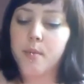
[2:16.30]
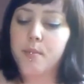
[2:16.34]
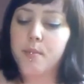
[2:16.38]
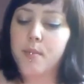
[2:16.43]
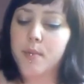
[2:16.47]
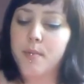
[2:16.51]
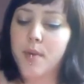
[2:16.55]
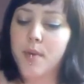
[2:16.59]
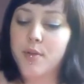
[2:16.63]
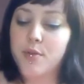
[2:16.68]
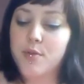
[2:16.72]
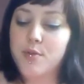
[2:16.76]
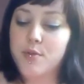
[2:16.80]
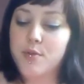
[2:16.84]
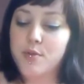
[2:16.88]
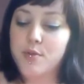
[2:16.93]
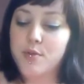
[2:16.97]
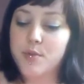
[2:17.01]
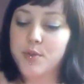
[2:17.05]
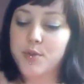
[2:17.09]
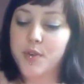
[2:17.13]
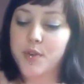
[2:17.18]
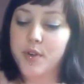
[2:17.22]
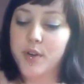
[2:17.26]
My mother's
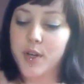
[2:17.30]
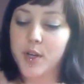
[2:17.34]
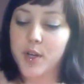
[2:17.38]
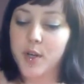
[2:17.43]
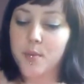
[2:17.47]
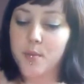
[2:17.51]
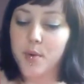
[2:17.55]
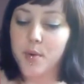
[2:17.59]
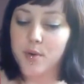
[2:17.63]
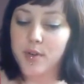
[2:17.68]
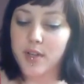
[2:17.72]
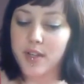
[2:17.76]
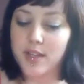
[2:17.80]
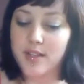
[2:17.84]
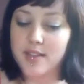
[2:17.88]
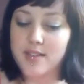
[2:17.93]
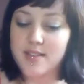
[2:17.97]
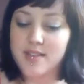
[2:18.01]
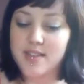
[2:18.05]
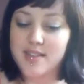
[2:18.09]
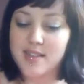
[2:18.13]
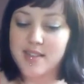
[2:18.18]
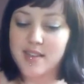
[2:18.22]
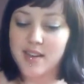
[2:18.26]
room is very
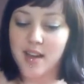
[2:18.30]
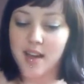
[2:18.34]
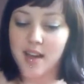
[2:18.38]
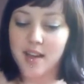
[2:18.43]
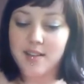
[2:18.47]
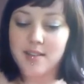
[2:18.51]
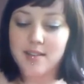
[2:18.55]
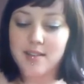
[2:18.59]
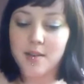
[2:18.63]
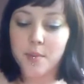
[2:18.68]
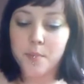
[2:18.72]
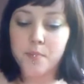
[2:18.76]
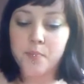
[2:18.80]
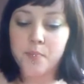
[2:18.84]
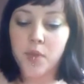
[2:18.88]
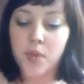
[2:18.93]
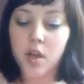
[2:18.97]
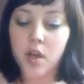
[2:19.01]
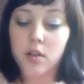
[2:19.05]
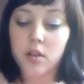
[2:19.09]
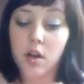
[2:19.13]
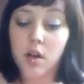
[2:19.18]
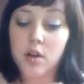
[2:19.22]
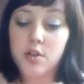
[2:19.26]
commodious, is it not?
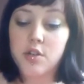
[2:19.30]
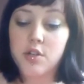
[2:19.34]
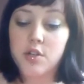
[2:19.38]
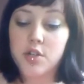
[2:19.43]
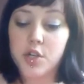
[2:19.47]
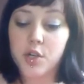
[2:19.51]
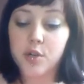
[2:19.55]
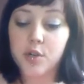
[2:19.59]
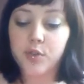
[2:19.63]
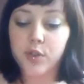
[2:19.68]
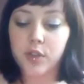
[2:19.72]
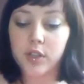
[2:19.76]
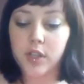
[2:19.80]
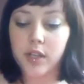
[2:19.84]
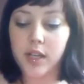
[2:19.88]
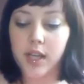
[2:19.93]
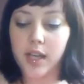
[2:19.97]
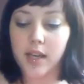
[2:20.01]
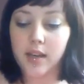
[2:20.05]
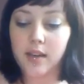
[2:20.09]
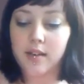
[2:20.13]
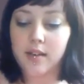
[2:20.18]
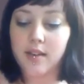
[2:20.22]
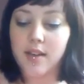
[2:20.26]
Large and cheerful
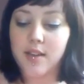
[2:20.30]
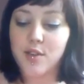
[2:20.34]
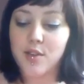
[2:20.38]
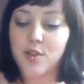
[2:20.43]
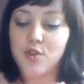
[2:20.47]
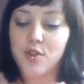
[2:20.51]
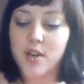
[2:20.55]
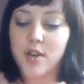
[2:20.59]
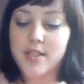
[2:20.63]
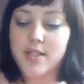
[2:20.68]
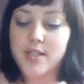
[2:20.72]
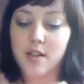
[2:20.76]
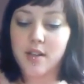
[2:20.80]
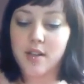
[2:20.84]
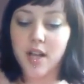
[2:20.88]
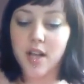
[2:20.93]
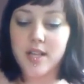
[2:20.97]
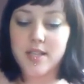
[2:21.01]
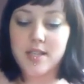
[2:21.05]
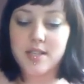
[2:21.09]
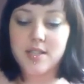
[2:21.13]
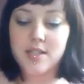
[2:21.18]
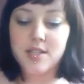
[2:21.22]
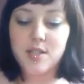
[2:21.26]
looking, and the dressing
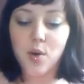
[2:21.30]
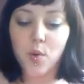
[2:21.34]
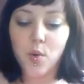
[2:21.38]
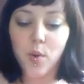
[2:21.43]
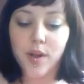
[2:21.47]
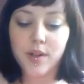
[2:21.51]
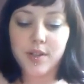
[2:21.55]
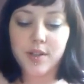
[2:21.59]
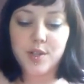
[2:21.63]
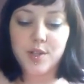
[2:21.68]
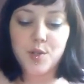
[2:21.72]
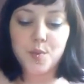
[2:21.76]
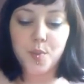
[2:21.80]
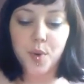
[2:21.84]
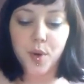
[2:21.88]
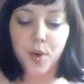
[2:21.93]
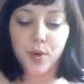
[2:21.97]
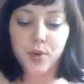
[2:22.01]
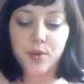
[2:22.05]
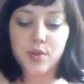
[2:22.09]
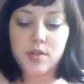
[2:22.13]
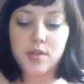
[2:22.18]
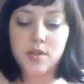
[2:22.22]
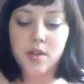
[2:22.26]
closet so well
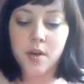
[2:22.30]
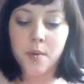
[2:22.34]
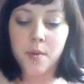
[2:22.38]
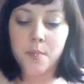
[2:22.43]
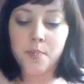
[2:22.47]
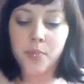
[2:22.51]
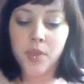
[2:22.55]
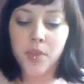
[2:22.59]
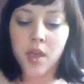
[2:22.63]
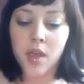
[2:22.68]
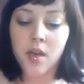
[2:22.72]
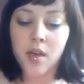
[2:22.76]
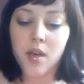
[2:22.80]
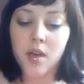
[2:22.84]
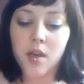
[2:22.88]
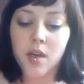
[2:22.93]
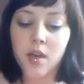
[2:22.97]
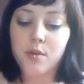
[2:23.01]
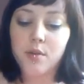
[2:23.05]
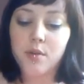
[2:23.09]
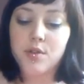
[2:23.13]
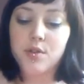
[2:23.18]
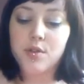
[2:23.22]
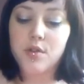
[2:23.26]
disposed.
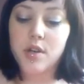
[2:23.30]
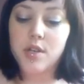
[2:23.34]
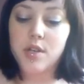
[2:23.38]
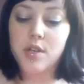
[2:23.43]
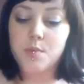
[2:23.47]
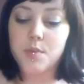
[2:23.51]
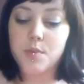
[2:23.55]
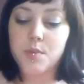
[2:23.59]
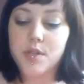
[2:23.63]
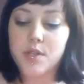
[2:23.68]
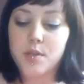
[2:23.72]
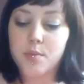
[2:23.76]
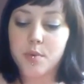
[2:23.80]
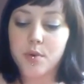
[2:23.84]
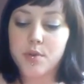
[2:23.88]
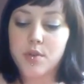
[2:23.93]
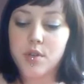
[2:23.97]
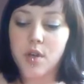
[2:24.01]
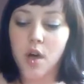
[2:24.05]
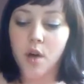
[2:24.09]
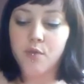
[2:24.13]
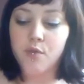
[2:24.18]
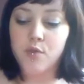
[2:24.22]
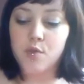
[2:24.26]
It always strikes me as the
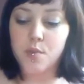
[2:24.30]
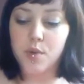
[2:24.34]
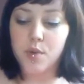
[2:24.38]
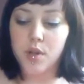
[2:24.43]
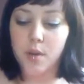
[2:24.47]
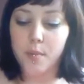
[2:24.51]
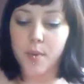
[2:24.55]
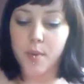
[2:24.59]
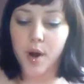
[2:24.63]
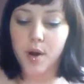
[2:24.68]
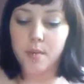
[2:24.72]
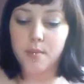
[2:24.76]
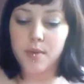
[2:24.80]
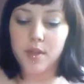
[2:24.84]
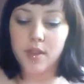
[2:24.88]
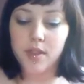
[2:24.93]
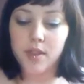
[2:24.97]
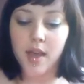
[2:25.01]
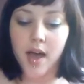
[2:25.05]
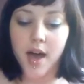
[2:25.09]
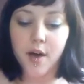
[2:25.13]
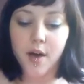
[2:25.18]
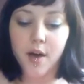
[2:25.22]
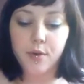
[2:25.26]
most comfortable apartment in
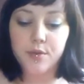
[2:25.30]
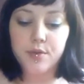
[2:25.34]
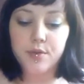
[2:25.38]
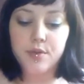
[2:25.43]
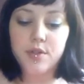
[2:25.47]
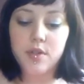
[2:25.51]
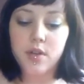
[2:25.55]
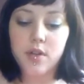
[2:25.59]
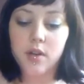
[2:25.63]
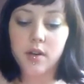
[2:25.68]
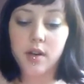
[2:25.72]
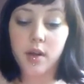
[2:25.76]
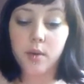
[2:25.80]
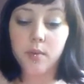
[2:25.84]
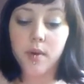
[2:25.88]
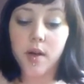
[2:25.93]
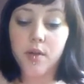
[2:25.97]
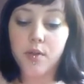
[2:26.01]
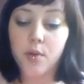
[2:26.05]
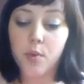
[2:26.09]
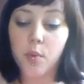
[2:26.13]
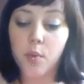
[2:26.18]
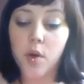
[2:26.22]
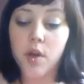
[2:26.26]
the house, and I
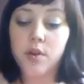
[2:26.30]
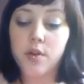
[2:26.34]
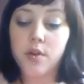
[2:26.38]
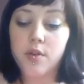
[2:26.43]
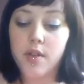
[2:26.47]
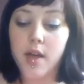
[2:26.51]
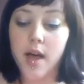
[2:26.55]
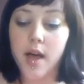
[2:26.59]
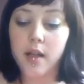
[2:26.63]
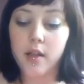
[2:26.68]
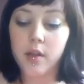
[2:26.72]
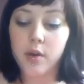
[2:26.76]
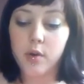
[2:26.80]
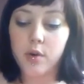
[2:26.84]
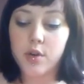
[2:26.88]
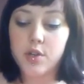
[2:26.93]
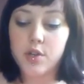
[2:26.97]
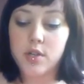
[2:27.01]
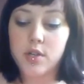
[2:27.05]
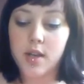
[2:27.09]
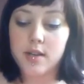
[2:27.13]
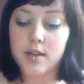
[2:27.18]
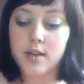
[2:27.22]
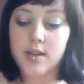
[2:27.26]
rather wonder that Eleanor
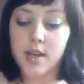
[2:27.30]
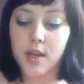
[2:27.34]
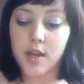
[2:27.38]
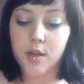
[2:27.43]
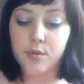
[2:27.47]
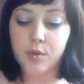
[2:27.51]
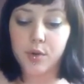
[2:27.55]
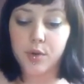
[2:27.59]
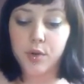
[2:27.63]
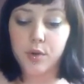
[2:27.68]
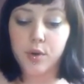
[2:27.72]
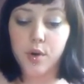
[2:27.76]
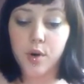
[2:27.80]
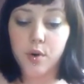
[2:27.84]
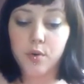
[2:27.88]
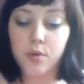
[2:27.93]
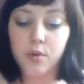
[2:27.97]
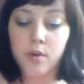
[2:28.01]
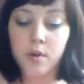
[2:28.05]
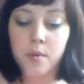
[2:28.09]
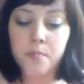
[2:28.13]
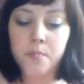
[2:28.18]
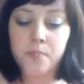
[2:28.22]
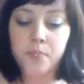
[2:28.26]
should not take it for her
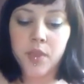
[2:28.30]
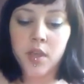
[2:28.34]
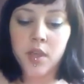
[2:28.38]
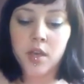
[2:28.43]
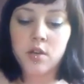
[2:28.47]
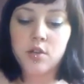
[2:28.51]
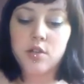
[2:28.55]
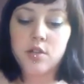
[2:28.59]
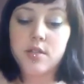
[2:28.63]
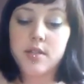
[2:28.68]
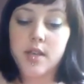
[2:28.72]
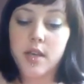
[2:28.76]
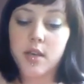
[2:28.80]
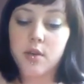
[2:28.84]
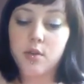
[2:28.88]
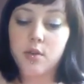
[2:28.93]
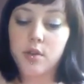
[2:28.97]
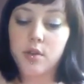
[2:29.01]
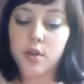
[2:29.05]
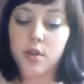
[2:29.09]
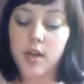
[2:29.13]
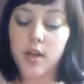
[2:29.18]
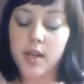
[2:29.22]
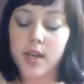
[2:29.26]
own. She sent you
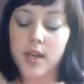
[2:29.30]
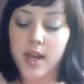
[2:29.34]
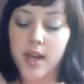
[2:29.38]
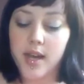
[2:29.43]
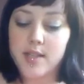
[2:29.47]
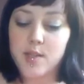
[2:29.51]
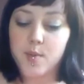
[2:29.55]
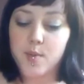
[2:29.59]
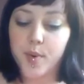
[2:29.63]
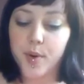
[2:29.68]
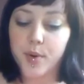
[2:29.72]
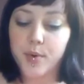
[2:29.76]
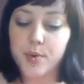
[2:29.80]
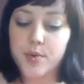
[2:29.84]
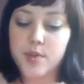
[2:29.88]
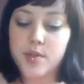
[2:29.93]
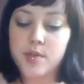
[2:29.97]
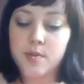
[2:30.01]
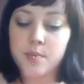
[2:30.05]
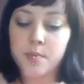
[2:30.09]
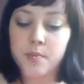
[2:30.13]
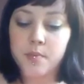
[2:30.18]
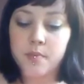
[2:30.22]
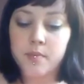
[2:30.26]
to look at it, I
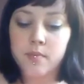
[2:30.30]
suppose."